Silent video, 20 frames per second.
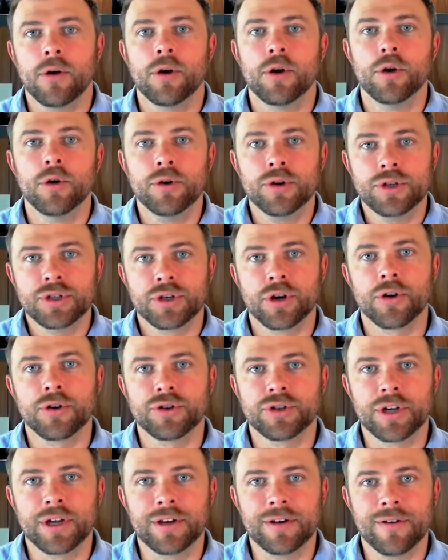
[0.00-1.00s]
who's
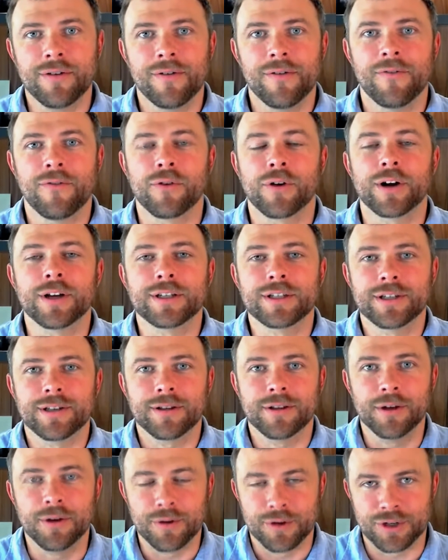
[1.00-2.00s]
searching for a
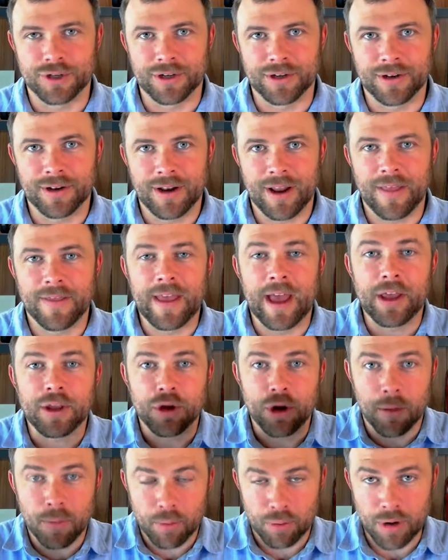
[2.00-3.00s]
solution that
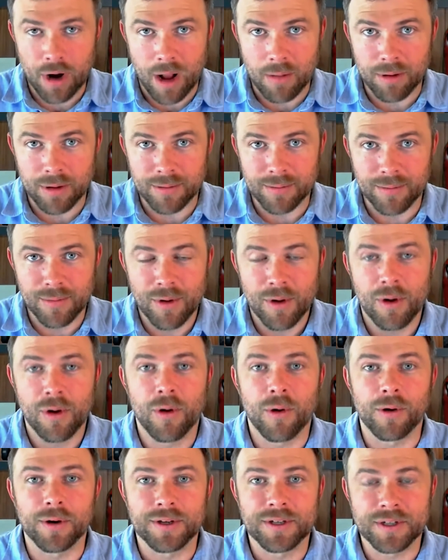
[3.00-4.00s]
your problem
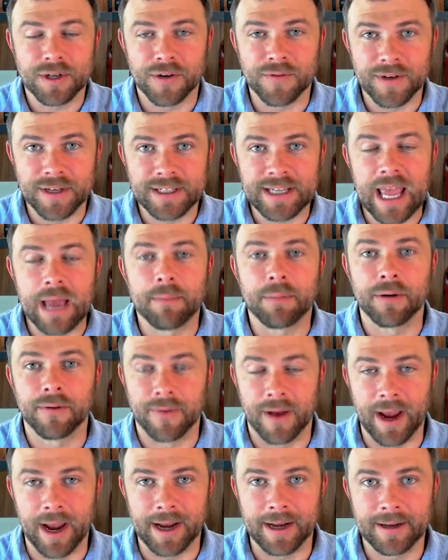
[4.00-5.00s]
or service can
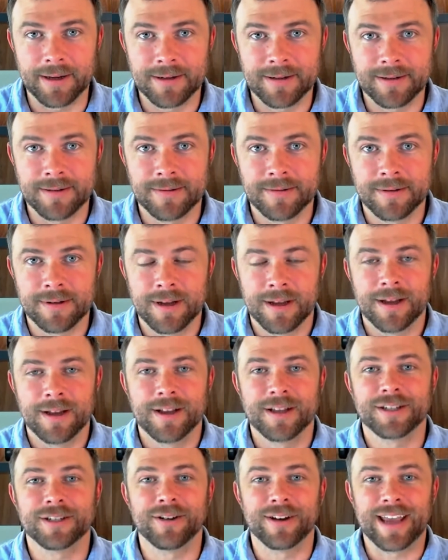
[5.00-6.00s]
provide.
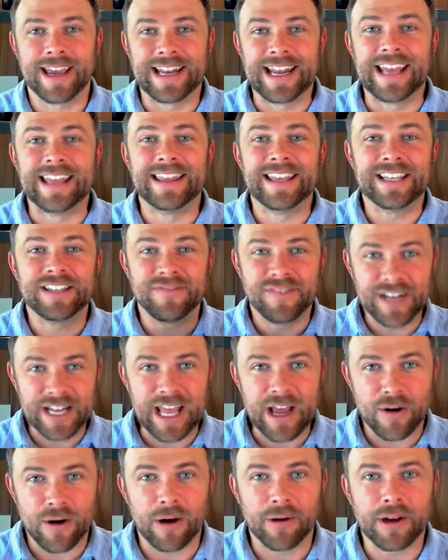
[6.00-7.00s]
So again, in this
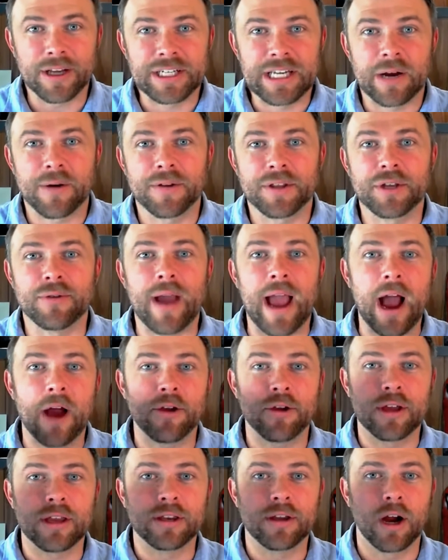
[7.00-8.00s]
video, I want to share with you how
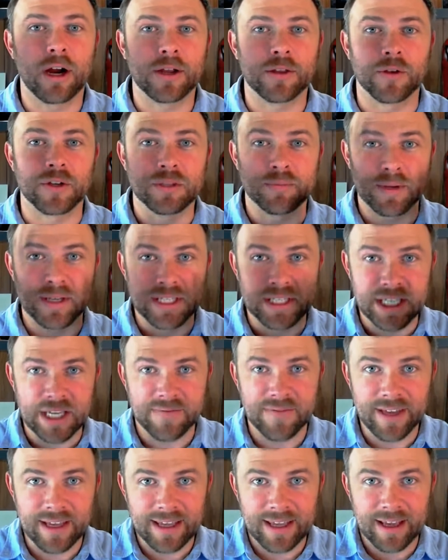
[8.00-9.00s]
you can target those
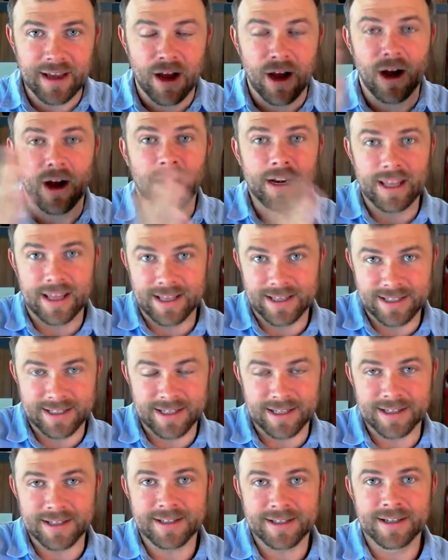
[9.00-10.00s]
specific
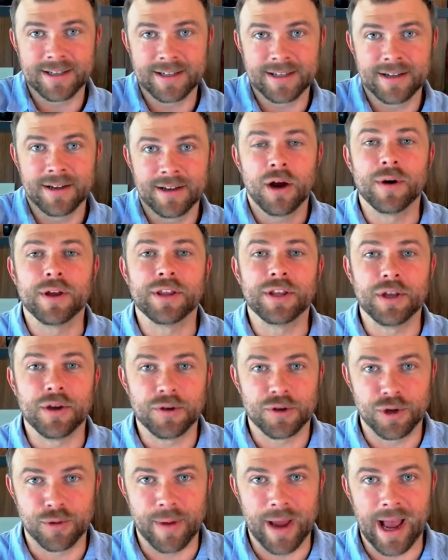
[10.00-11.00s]
audiences with
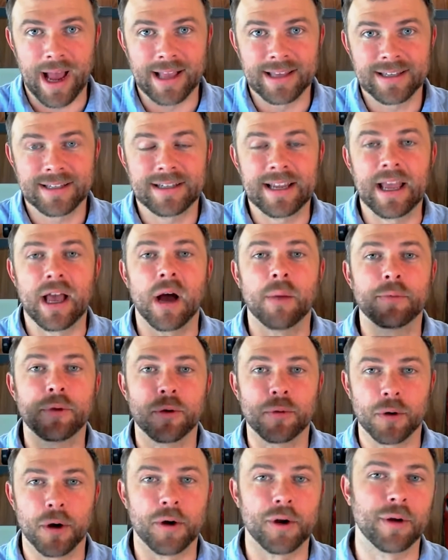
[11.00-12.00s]
YouTube ads to help
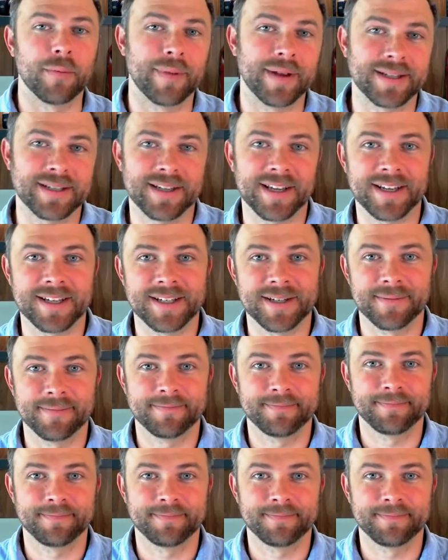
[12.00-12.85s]
you grow your business.